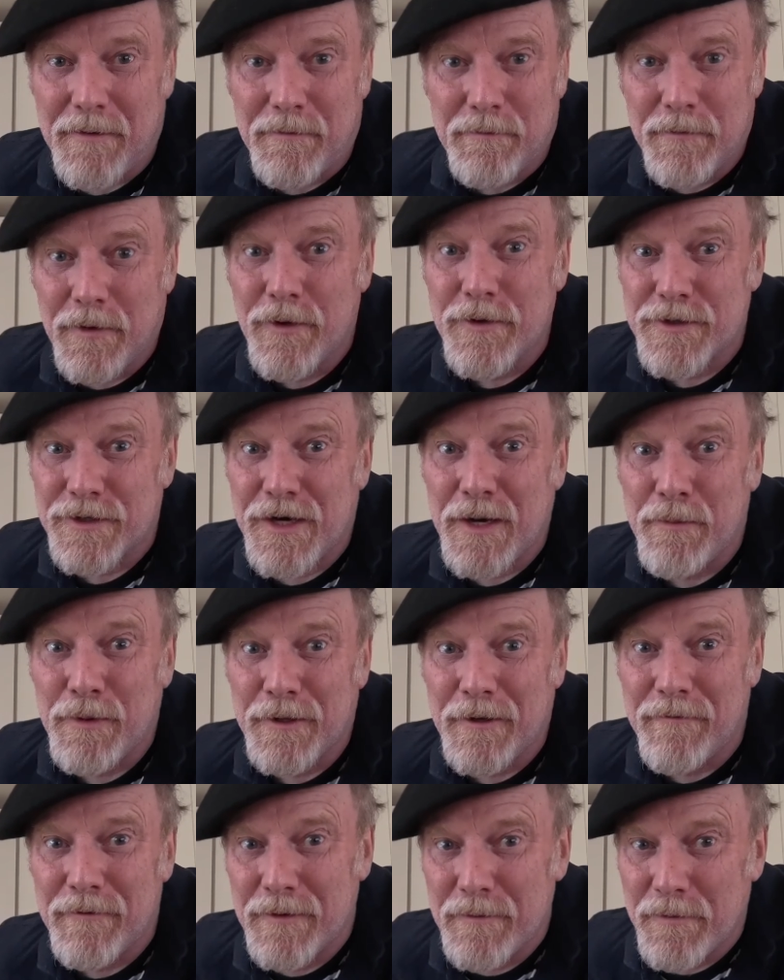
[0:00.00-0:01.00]
There's a
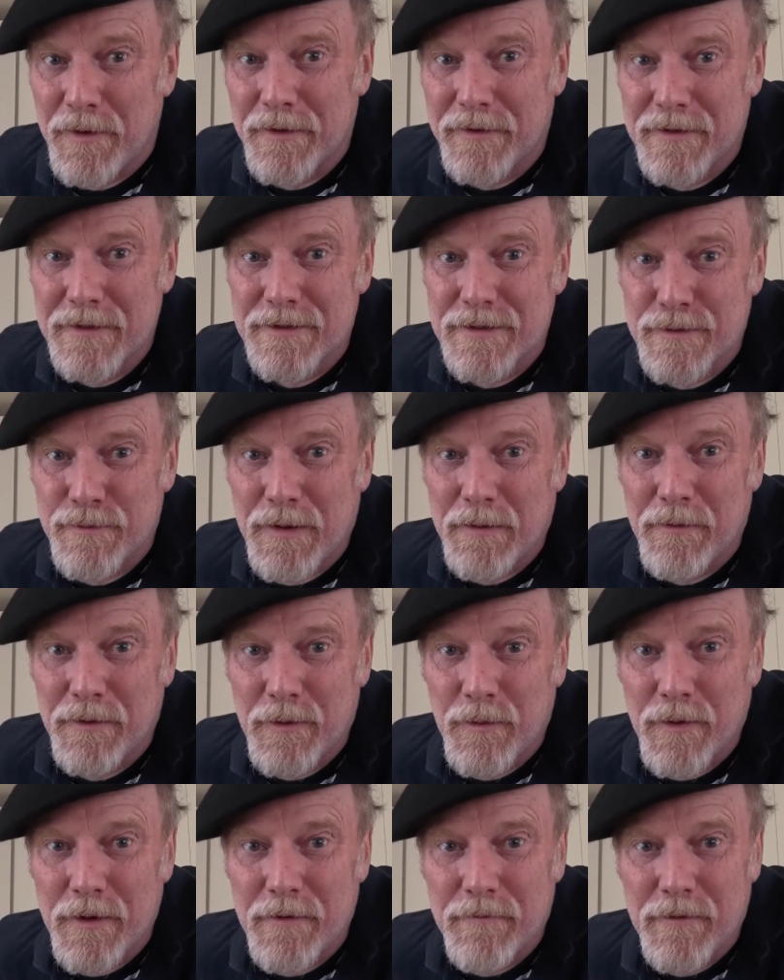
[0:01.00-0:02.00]
couple of them, but this is probably
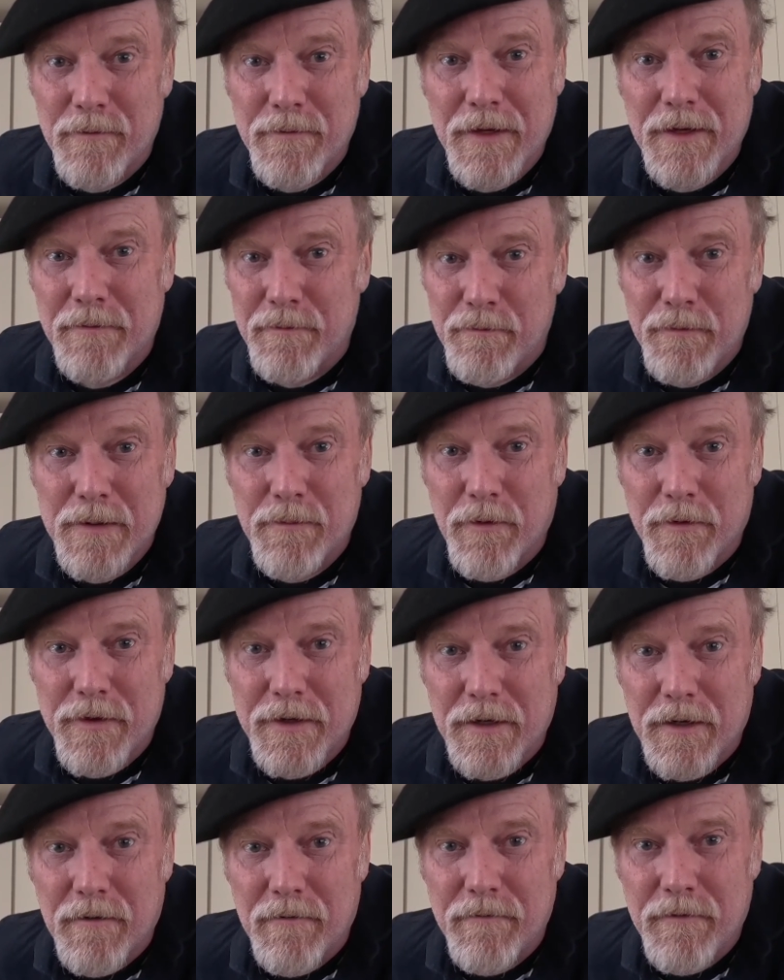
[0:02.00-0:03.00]
one of them that people
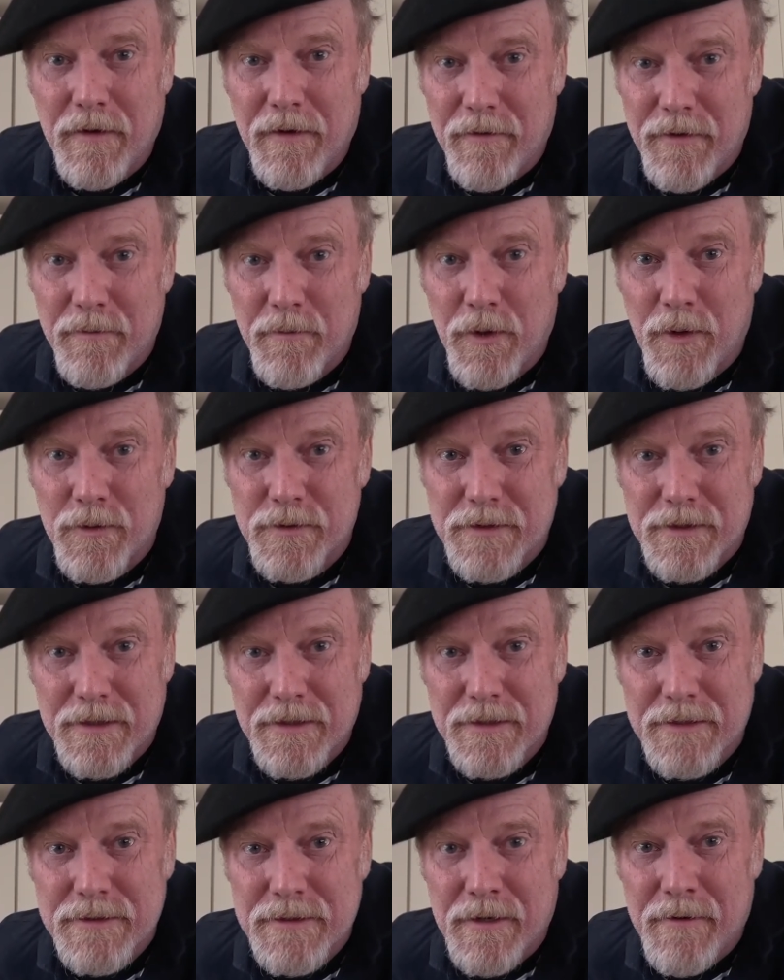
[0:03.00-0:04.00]
think of the most
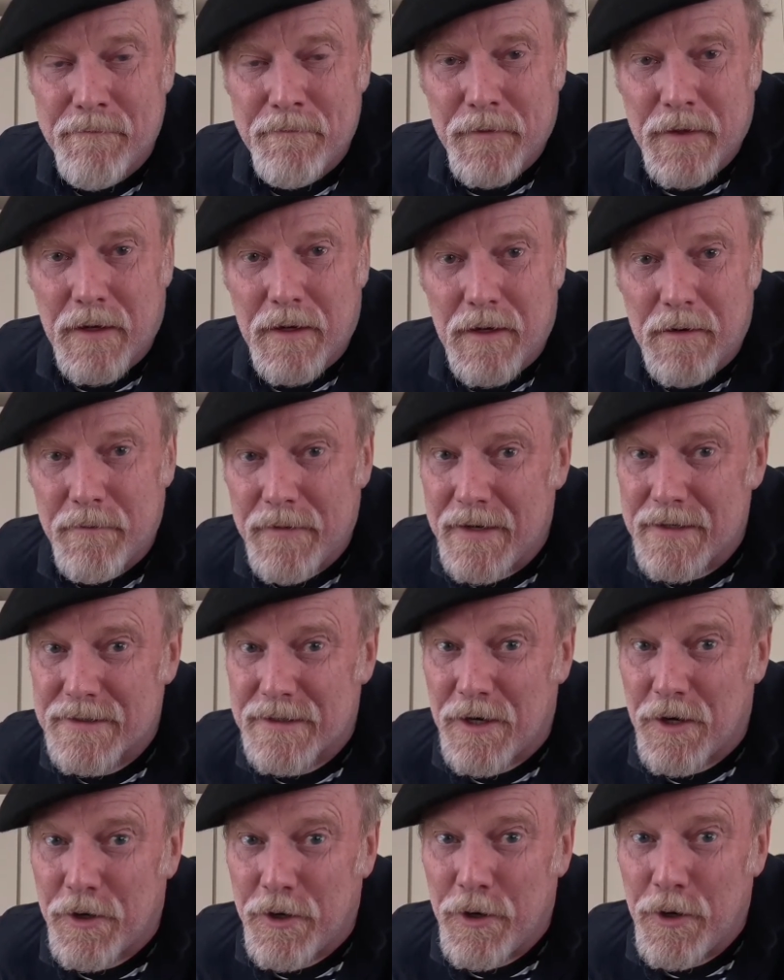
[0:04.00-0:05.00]
is
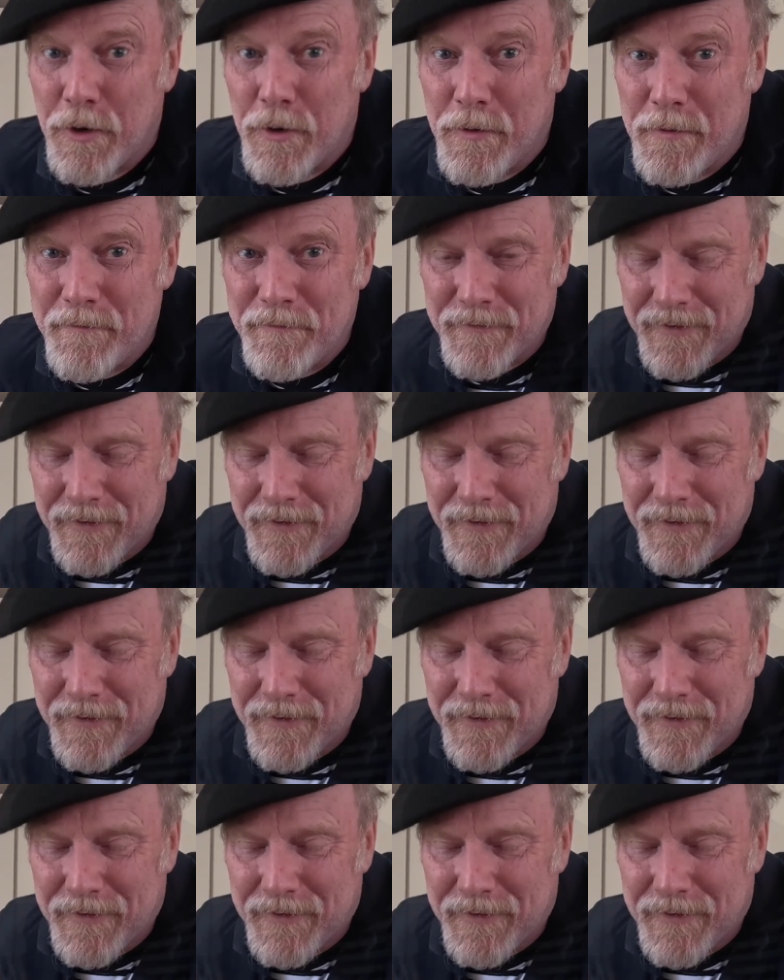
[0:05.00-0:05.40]
escargot.